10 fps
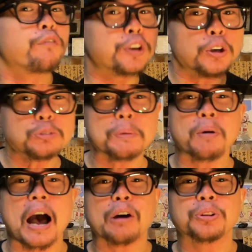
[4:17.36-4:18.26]
For those people
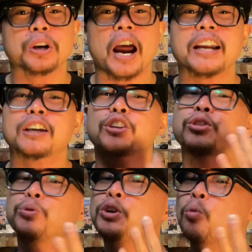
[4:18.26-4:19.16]
out there, I got
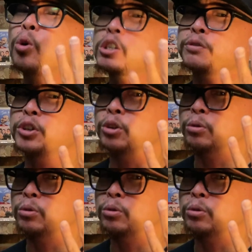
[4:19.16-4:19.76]
3 words for you.